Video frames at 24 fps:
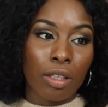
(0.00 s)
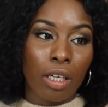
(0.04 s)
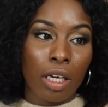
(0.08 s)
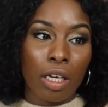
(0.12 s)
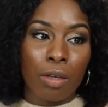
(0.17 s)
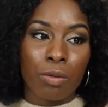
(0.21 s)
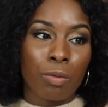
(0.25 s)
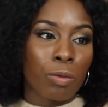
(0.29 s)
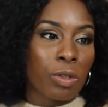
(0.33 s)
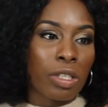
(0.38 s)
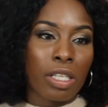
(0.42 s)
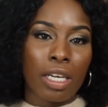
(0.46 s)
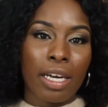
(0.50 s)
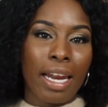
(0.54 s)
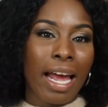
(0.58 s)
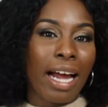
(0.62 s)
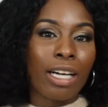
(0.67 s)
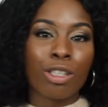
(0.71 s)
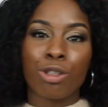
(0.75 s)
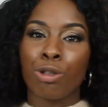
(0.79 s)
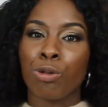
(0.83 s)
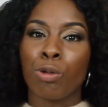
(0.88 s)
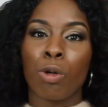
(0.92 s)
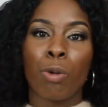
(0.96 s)
it was a
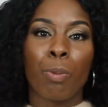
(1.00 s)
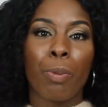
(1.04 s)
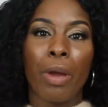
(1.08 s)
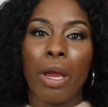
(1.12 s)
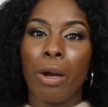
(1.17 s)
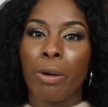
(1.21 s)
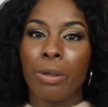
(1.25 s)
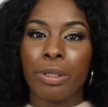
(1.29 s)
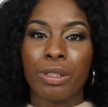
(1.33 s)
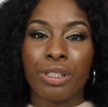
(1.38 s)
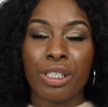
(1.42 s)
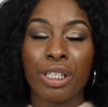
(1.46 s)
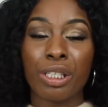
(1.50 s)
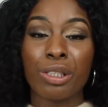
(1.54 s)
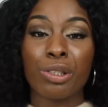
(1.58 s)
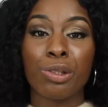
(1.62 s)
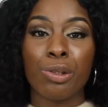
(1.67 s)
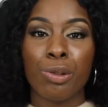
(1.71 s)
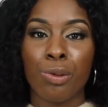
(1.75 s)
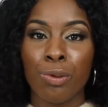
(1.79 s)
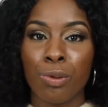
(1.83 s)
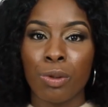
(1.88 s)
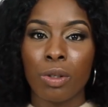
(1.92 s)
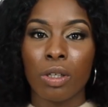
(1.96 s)
natural parenting
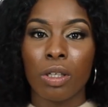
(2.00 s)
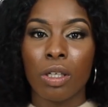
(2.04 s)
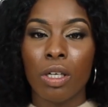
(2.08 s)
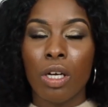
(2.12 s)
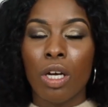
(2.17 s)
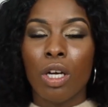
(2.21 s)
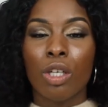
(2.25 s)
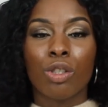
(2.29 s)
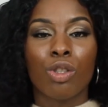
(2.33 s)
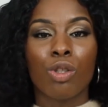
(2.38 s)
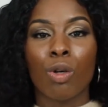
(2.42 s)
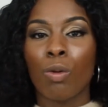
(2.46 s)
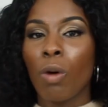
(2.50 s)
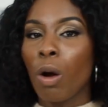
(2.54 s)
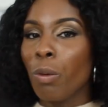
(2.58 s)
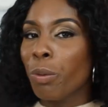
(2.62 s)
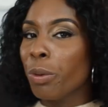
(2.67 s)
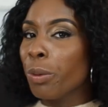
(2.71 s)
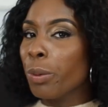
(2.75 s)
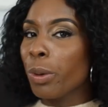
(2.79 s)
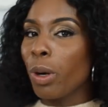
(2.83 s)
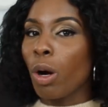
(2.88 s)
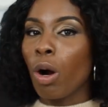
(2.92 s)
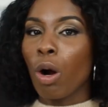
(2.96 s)
tool. So what
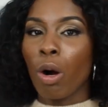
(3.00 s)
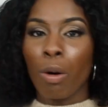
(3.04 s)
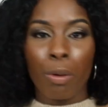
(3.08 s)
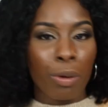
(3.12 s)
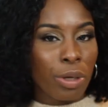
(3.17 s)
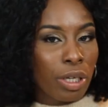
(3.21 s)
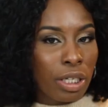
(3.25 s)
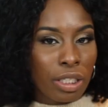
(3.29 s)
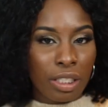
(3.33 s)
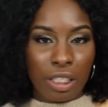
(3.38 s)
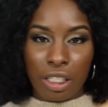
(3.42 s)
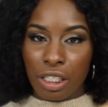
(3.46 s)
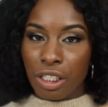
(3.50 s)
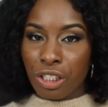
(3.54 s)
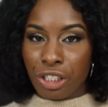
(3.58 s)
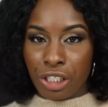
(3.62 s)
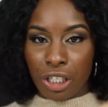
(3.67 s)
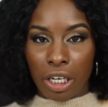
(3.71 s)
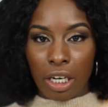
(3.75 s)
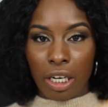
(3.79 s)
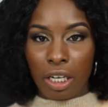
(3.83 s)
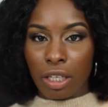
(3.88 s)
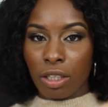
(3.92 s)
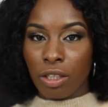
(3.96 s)
we were already
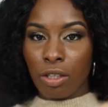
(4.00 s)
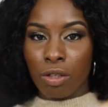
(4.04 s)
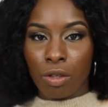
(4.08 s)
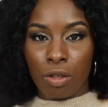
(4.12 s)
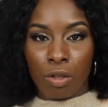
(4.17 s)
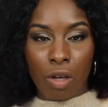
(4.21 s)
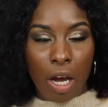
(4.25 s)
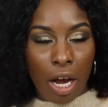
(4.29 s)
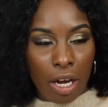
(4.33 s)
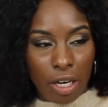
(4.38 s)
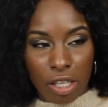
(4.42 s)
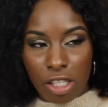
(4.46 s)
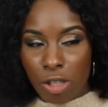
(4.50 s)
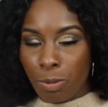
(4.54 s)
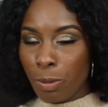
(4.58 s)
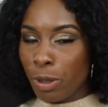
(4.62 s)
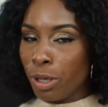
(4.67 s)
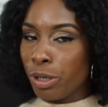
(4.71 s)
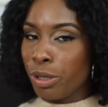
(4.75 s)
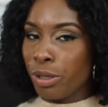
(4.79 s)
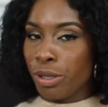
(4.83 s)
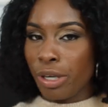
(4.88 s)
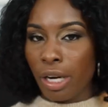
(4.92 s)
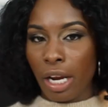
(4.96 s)
teaching, you know, how to spell
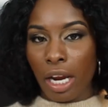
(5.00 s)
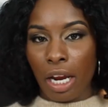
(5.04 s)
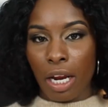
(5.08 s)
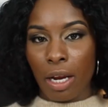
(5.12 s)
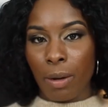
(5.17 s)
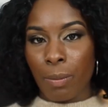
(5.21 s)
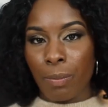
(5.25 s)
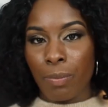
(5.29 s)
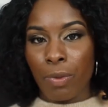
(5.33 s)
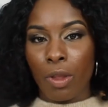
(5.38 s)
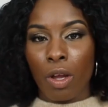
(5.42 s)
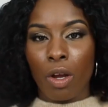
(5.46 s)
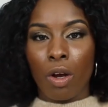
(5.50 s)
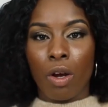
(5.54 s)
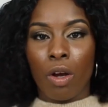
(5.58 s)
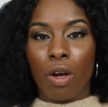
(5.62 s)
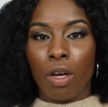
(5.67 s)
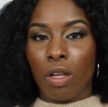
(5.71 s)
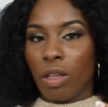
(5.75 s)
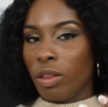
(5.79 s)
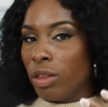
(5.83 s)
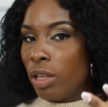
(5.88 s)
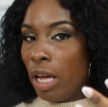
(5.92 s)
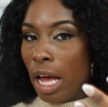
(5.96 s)
your name,
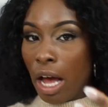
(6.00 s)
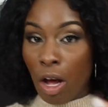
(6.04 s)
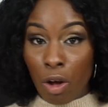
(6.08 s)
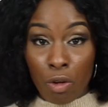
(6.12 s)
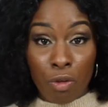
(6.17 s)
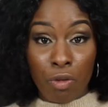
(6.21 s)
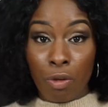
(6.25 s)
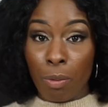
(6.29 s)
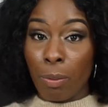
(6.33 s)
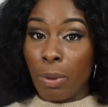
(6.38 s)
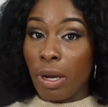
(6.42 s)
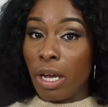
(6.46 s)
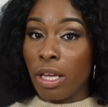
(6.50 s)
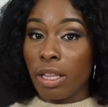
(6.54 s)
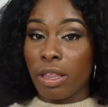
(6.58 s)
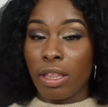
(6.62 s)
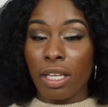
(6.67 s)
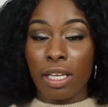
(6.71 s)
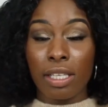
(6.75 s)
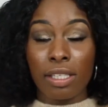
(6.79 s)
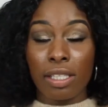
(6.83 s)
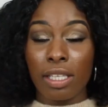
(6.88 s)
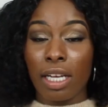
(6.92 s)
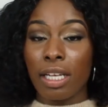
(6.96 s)
the alphabet,
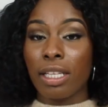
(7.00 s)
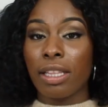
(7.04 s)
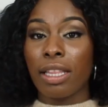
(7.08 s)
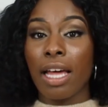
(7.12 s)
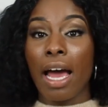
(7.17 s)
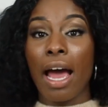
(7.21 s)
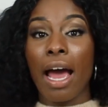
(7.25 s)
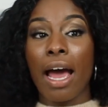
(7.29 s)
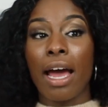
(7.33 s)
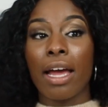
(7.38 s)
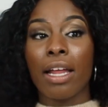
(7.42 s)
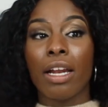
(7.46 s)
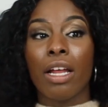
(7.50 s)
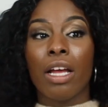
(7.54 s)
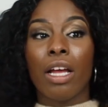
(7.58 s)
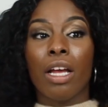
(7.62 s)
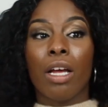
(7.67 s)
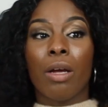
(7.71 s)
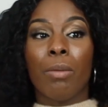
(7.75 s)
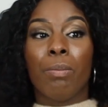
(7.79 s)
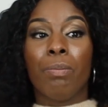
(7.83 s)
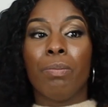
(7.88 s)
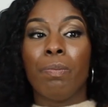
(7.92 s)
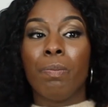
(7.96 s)
things like that,
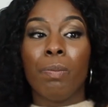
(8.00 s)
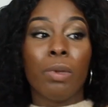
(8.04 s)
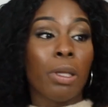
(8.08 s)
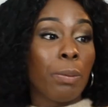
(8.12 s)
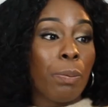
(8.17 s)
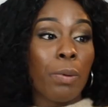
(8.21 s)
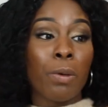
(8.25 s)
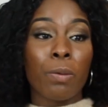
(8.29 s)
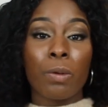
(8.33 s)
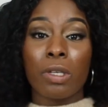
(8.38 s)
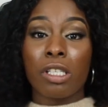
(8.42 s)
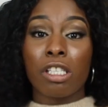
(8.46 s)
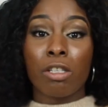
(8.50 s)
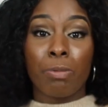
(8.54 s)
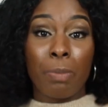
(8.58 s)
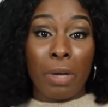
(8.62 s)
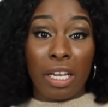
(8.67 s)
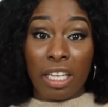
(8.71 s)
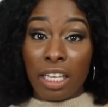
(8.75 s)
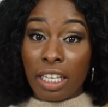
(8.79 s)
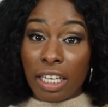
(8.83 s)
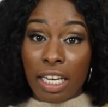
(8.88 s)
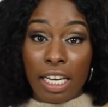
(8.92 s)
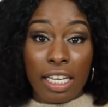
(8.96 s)
Blippi was
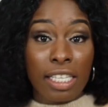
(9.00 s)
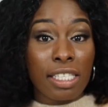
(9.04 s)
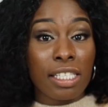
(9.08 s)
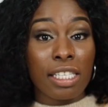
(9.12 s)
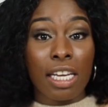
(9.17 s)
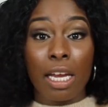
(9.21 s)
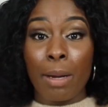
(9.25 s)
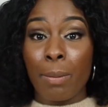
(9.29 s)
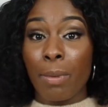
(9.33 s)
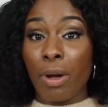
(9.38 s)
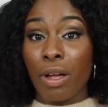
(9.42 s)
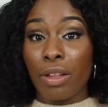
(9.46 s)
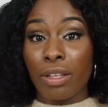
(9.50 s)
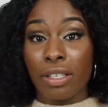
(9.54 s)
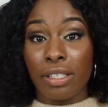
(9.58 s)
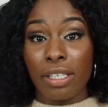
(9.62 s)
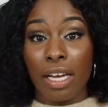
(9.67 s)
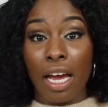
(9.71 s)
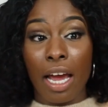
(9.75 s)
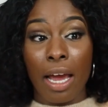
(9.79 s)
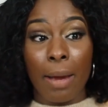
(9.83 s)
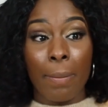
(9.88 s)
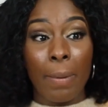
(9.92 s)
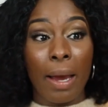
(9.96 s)
spelling his name all the
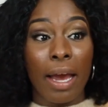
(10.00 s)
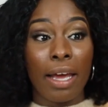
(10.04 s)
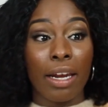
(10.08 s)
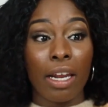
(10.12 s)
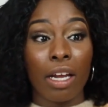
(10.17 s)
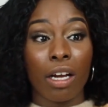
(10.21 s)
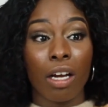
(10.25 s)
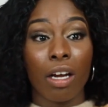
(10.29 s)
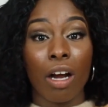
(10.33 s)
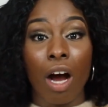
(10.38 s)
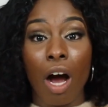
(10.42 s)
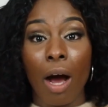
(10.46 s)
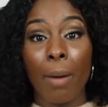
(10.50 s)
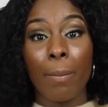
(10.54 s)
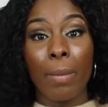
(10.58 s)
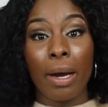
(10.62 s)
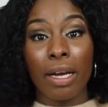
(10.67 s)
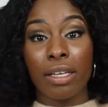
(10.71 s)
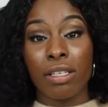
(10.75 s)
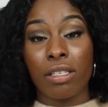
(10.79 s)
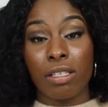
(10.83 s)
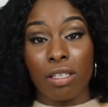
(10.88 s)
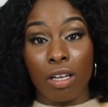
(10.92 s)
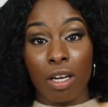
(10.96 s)
time, and it got
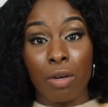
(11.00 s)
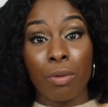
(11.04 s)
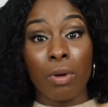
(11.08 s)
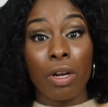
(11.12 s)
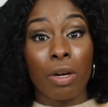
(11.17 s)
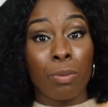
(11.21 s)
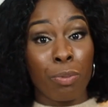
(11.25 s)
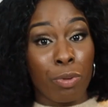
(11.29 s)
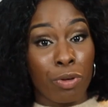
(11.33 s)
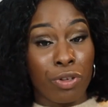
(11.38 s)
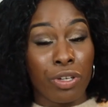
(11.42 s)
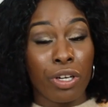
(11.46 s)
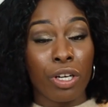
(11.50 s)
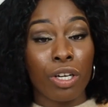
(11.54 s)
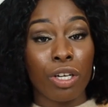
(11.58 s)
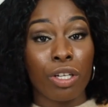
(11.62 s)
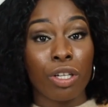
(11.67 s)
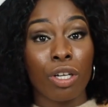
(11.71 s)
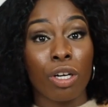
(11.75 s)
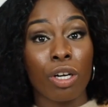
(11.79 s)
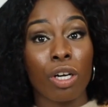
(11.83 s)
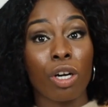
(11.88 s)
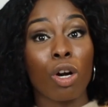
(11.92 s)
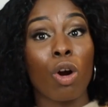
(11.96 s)
my son in
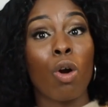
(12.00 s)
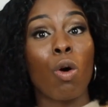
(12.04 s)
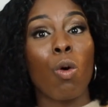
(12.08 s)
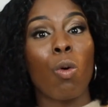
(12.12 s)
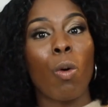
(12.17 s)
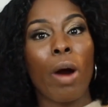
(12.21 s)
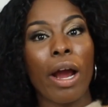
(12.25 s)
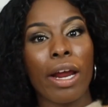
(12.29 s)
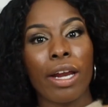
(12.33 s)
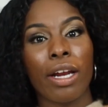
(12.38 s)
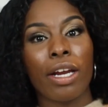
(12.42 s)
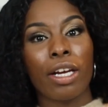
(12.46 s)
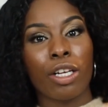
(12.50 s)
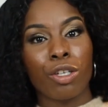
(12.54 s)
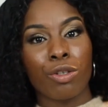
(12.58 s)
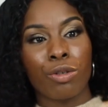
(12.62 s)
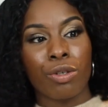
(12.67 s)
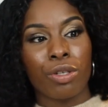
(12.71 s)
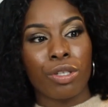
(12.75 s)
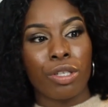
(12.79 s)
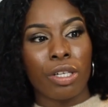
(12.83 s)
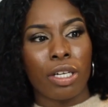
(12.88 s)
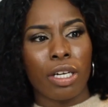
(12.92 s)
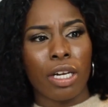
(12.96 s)
particular quite
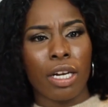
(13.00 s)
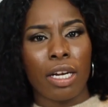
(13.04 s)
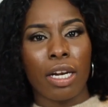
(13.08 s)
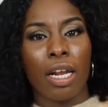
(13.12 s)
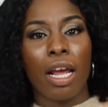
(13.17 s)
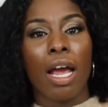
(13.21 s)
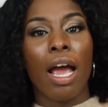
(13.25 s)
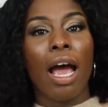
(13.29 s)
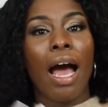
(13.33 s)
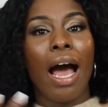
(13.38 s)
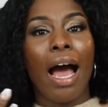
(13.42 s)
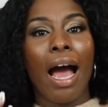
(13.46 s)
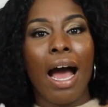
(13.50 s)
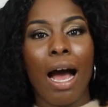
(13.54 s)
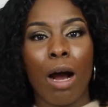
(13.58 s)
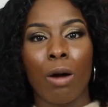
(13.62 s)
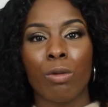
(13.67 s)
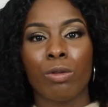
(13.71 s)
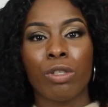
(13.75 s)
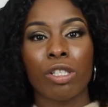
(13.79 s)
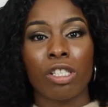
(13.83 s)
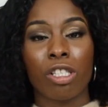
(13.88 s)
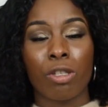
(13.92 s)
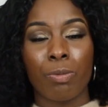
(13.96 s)
interested in how
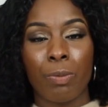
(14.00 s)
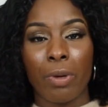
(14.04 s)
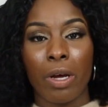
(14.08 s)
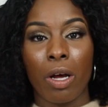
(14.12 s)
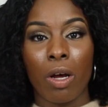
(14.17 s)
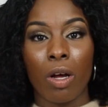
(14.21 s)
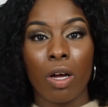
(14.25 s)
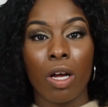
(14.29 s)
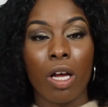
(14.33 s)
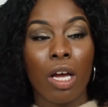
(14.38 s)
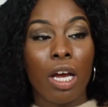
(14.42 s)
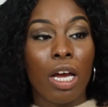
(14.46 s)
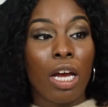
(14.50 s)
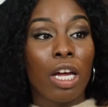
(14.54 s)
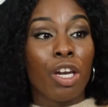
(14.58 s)
to spell.